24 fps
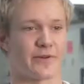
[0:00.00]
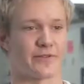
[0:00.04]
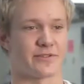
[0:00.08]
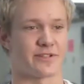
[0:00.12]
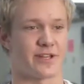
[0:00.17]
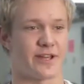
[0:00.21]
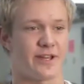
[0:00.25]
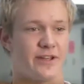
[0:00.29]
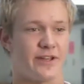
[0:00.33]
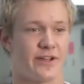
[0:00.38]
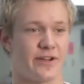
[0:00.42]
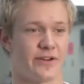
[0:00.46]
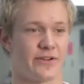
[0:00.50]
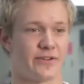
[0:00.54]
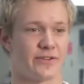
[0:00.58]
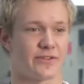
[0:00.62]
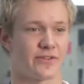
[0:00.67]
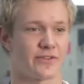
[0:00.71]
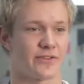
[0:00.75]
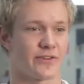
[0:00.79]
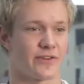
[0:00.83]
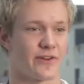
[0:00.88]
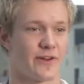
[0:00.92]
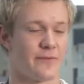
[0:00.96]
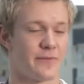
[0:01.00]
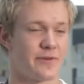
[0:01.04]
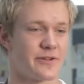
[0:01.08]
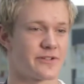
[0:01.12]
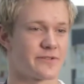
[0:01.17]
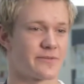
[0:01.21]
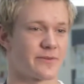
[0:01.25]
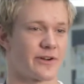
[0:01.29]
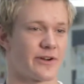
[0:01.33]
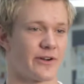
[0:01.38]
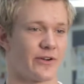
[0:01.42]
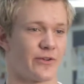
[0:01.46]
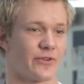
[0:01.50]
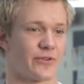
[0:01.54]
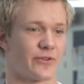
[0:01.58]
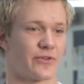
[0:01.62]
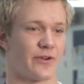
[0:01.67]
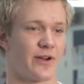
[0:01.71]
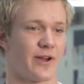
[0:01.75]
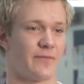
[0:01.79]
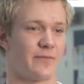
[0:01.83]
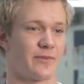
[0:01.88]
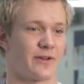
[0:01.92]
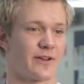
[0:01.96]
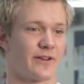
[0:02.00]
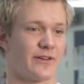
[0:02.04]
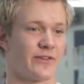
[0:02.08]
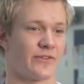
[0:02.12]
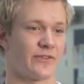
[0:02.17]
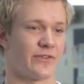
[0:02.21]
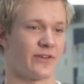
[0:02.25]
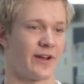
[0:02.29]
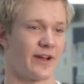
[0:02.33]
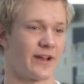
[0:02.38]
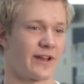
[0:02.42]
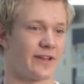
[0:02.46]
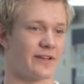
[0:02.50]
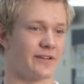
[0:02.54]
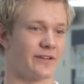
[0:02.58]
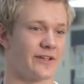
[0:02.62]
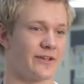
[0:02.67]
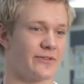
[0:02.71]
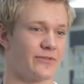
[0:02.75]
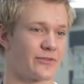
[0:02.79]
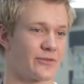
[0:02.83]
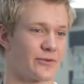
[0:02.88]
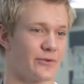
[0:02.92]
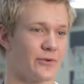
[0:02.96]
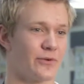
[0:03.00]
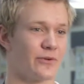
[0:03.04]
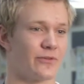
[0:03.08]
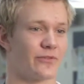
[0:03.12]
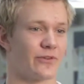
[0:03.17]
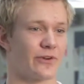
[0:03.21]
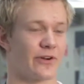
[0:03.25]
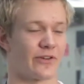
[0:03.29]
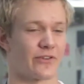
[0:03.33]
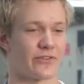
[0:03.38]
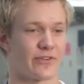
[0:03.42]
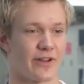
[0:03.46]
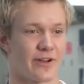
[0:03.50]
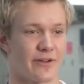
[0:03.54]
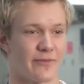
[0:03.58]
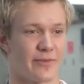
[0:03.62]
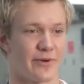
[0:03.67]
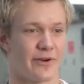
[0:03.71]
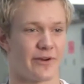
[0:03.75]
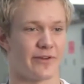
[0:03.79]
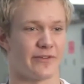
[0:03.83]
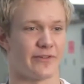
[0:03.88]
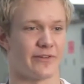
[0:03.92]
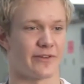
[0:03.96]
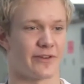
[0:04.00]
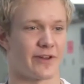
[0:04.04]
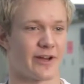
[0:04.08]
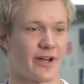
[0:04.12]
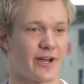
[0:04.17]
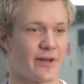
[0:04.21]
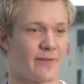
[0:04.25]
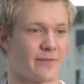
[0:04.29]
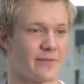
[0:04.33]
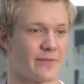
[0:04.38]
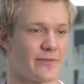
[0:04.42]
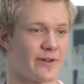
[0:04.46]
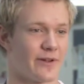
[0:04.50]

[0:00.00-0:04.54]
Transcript: about 10 years, and Bishop Carroll is great because I can leave school for extended periods of time.